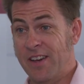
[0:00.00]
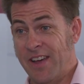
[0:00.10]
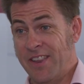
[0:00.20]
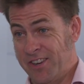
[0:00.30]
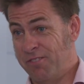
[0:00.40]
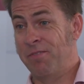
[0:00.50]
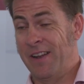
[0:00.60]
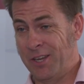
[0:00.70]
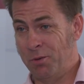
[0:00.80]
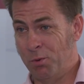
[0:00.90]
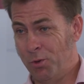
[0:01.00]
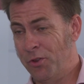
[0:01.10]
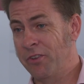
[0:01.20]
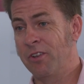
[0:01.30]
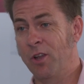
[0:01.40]
and that it's valuable
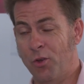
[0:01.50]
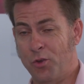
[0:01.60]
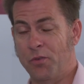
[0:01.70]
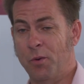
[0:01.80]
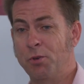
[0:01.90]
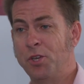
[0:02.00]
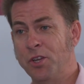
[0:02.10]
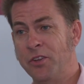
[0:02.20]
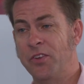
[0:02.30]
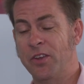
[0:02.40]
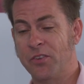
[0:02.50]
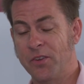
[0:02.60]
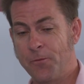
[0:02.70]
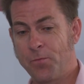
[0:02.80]
and there's lots of opportunities.